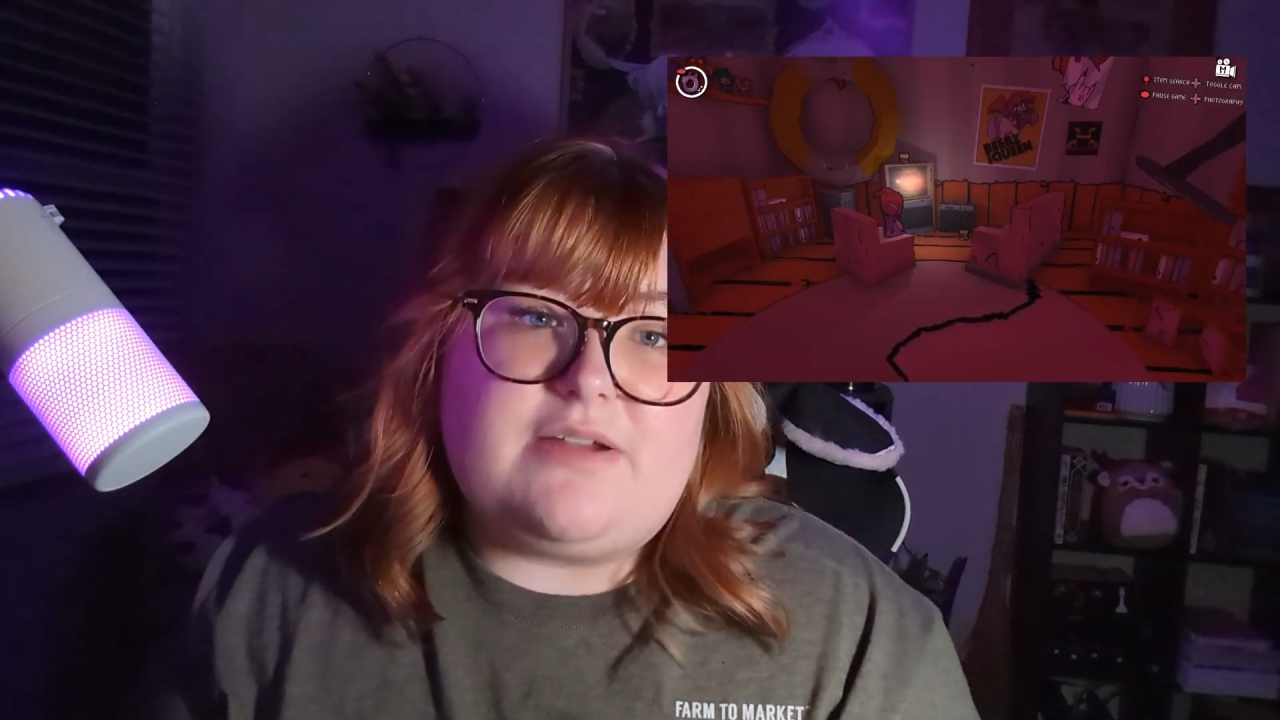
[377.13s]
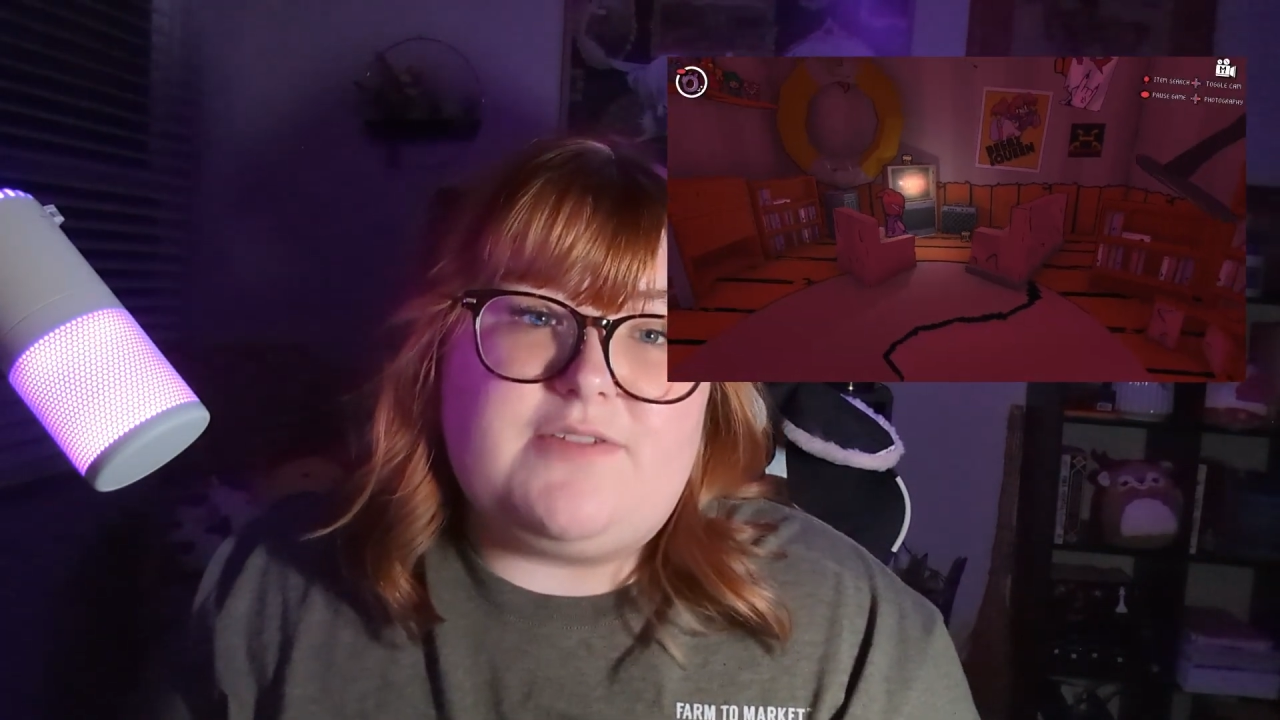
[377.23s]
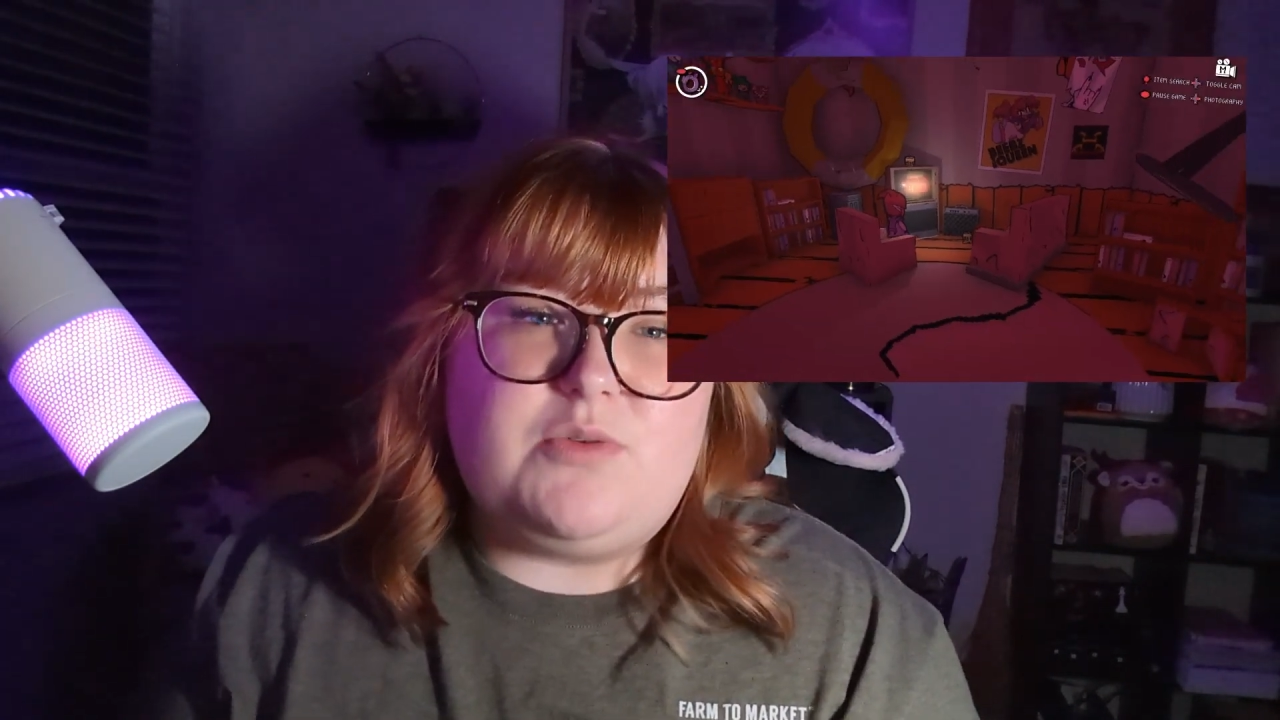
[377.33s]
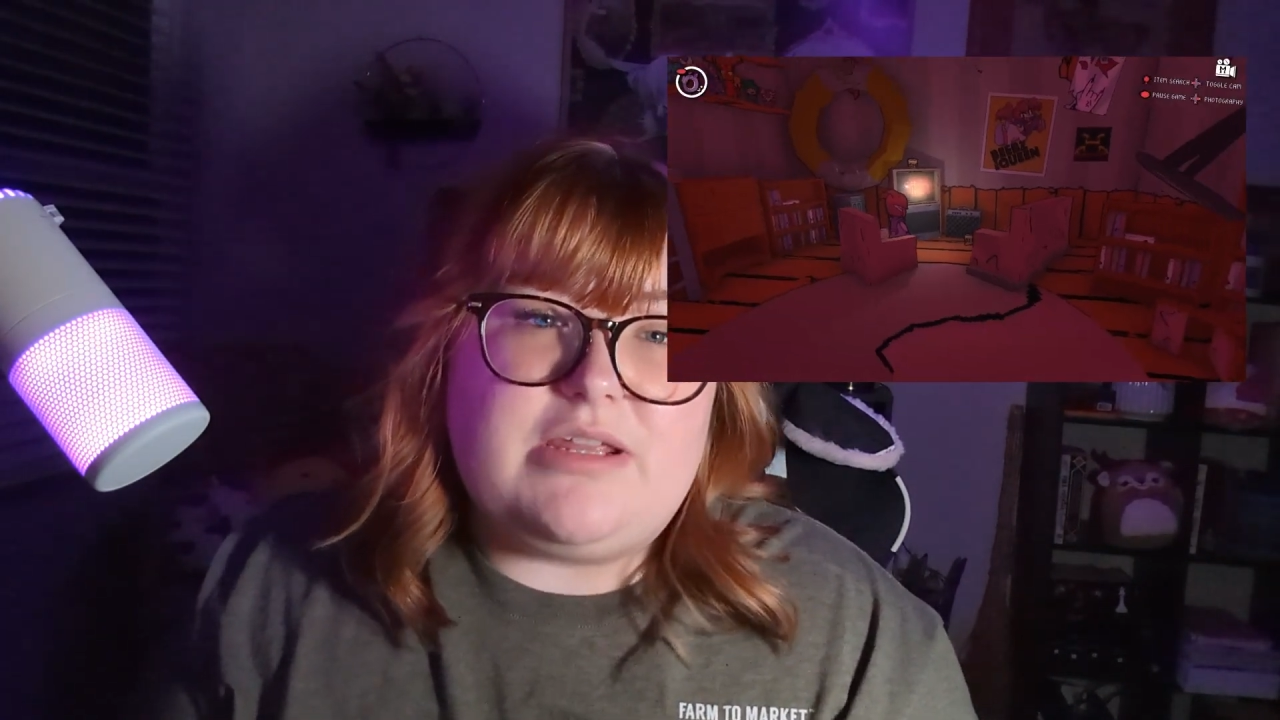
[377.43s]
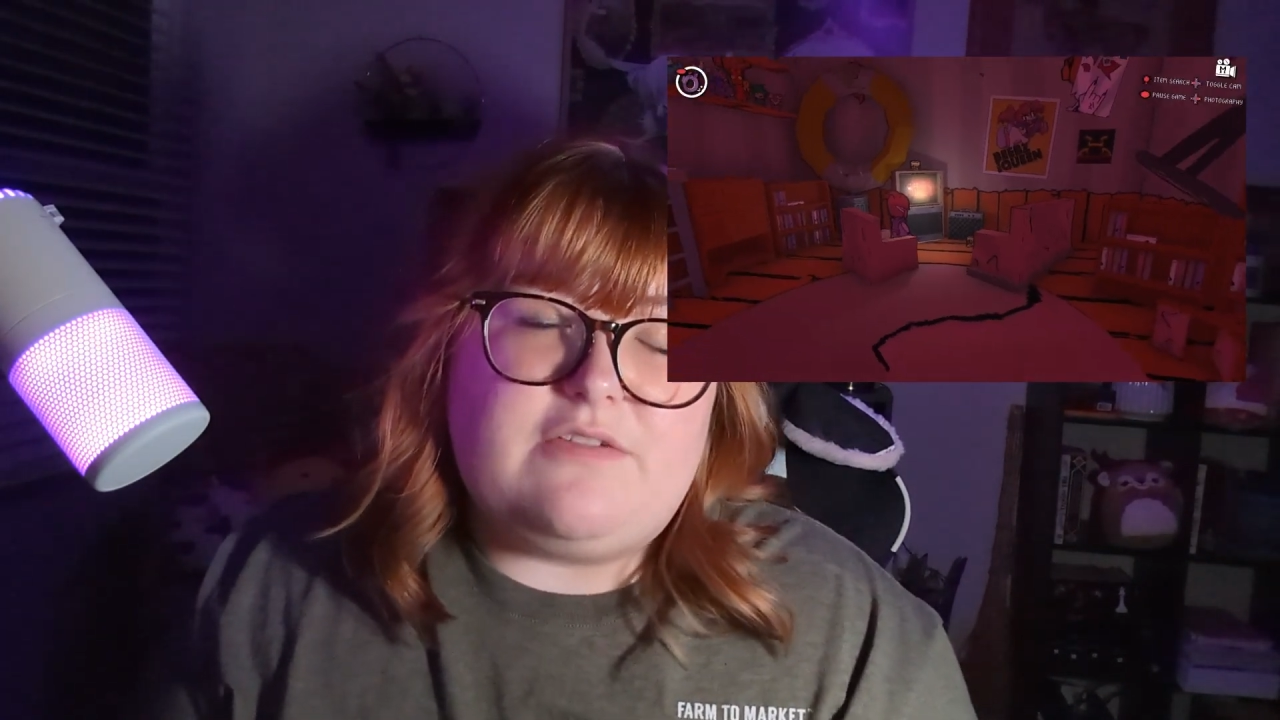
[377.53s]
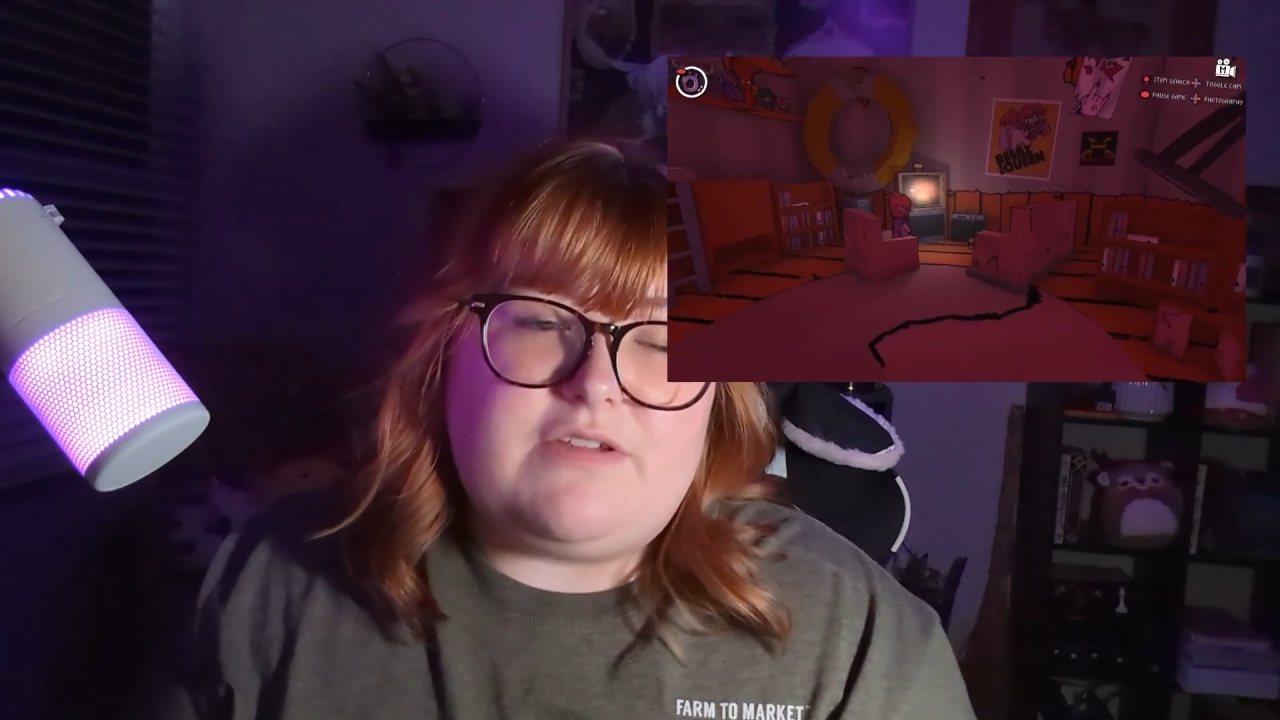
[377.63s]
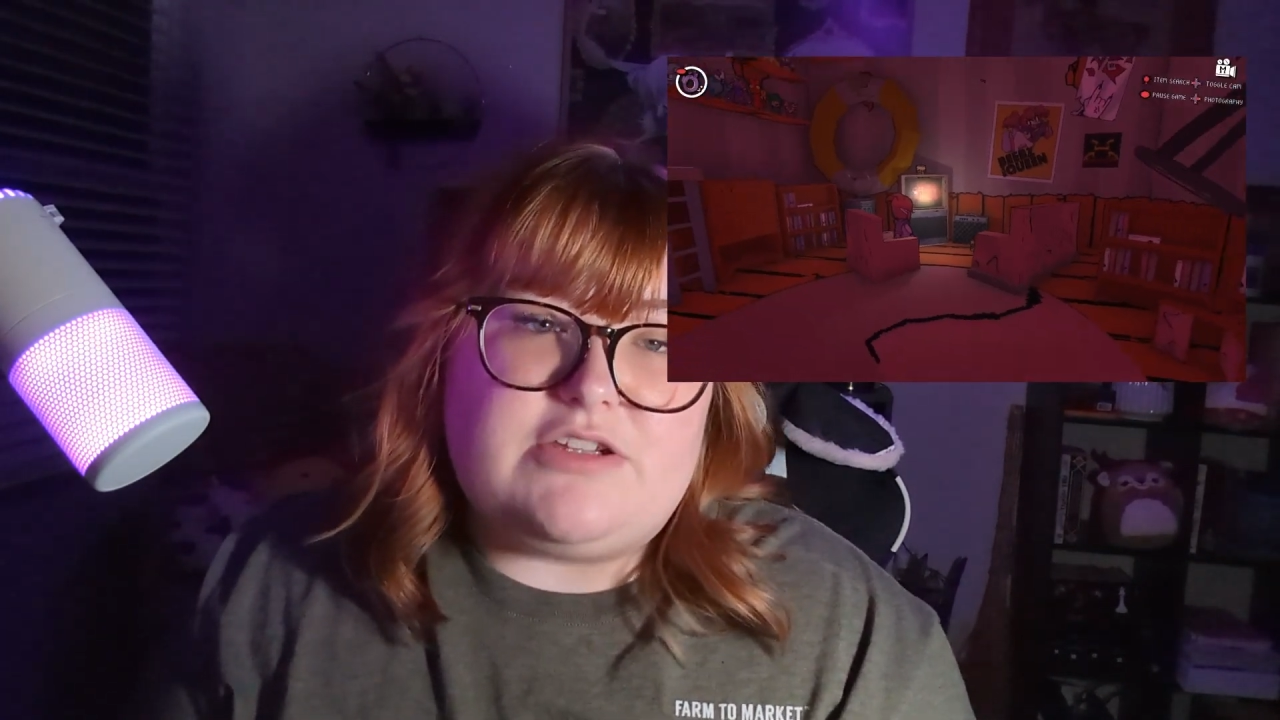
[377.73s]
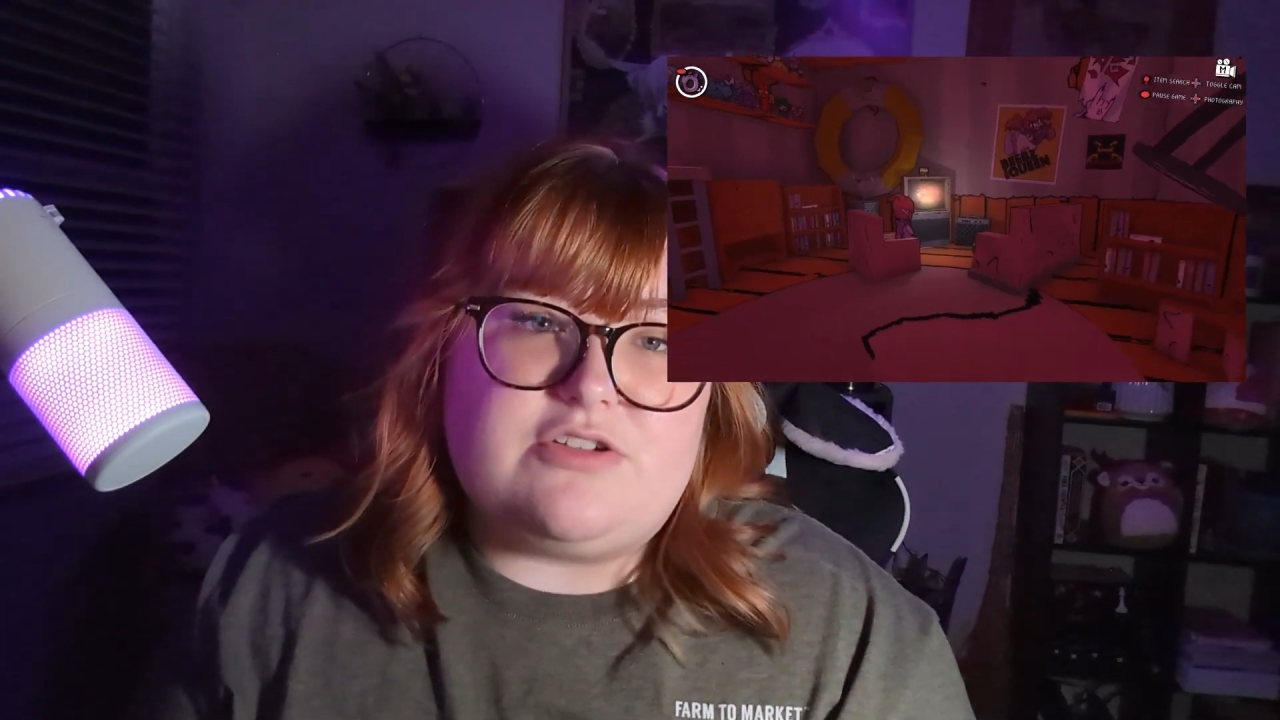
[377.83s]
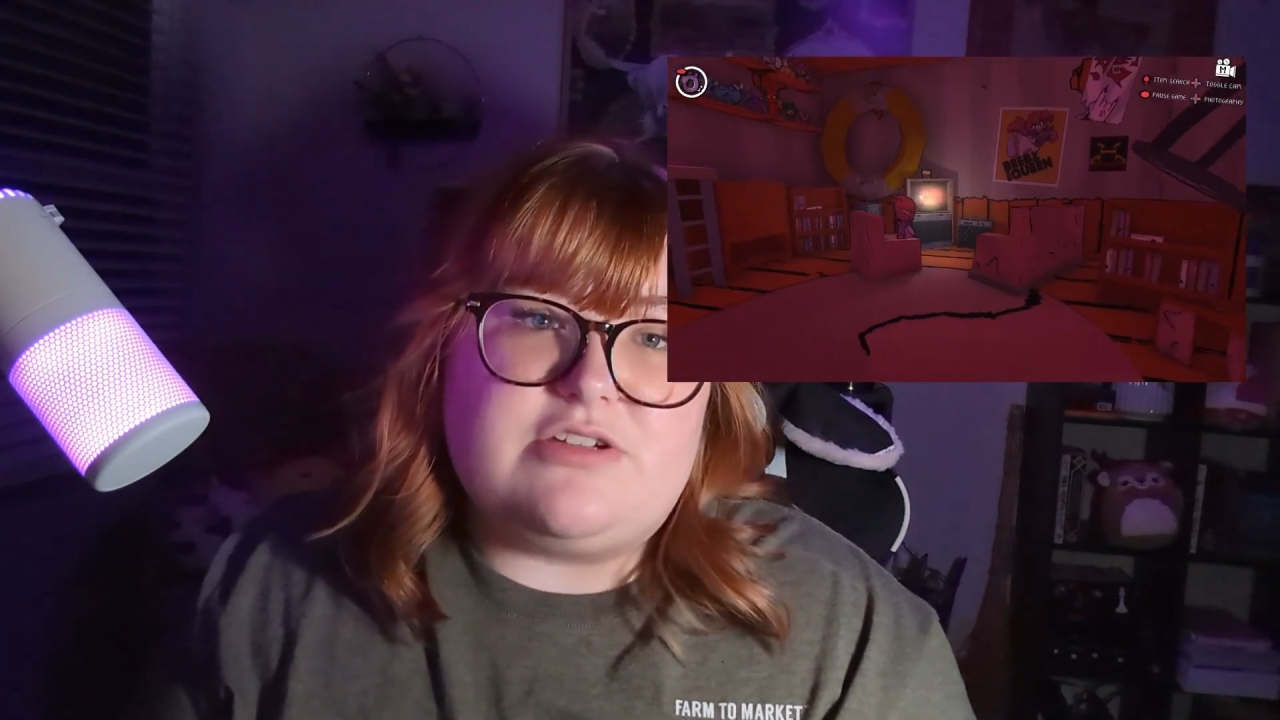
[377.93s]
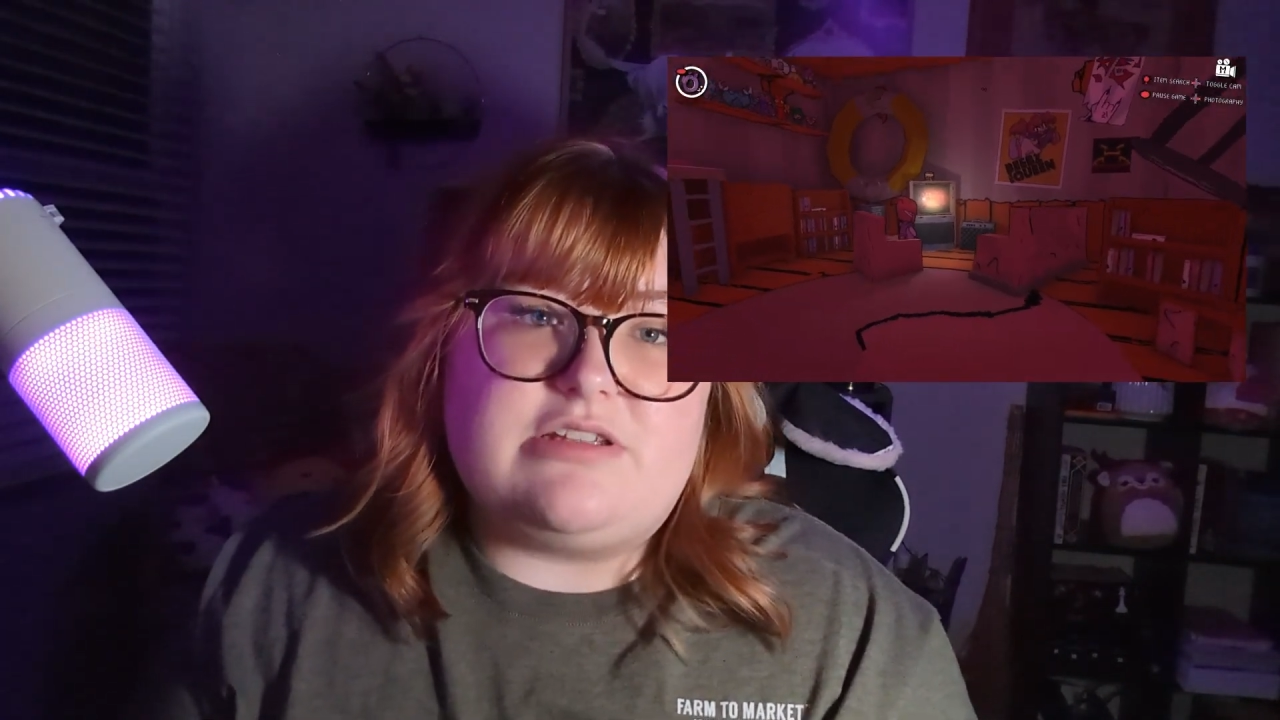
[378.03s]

of unique features